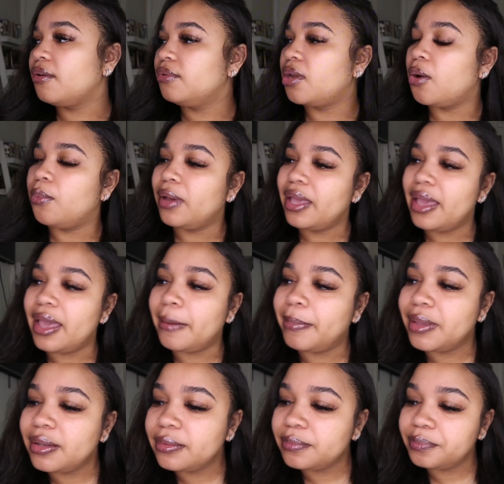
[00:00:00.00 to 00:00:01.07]
I don't know what
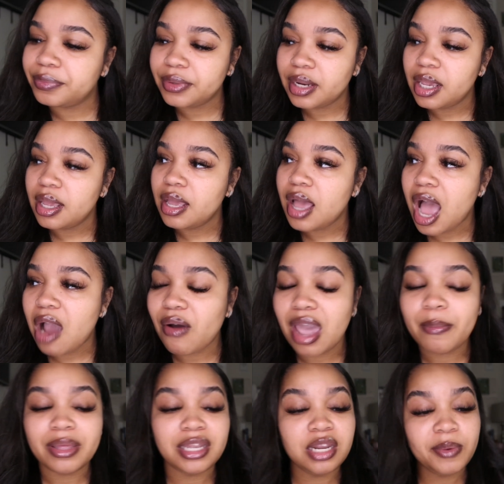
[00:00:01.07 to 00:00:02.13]
happened all
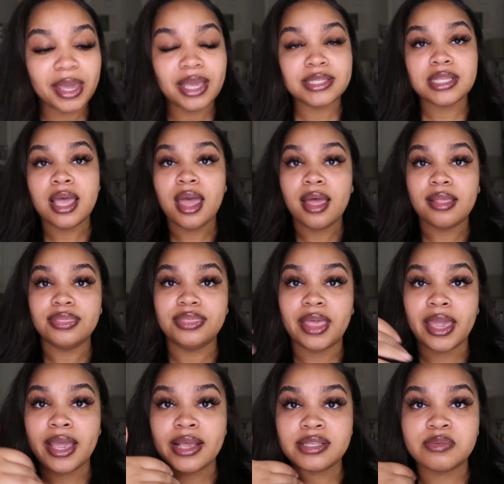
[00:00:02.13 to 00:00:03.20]
right but anyways
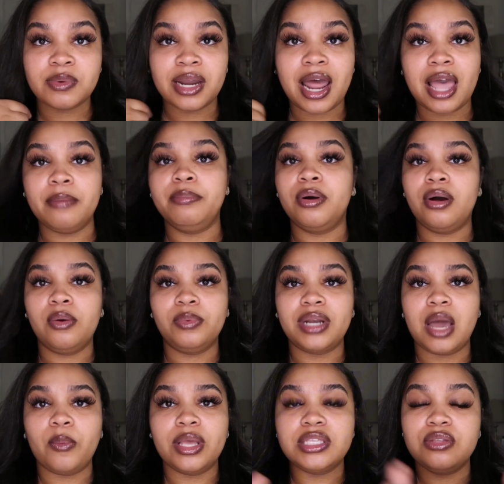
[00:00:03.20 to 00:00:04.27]
that is what i bought when
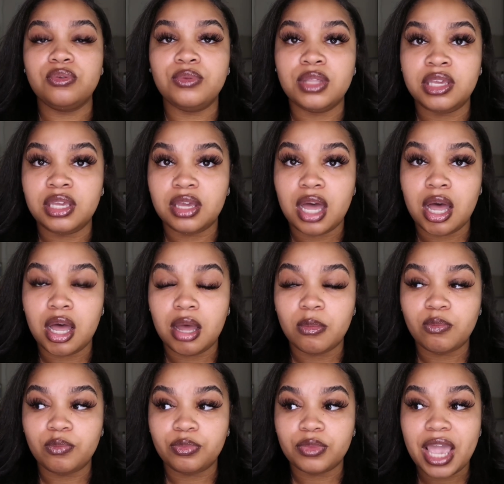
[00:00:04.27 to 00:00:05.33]
i went to the
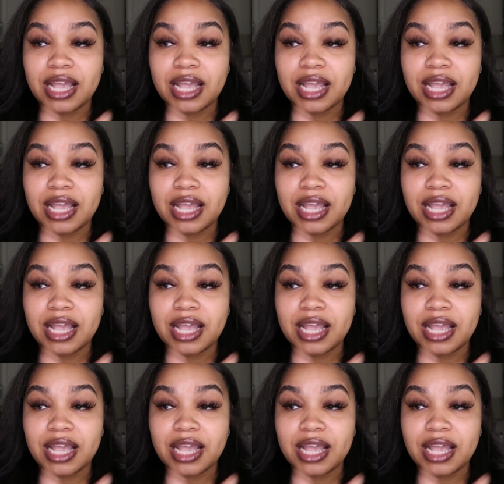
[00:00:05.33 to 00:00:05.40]
um,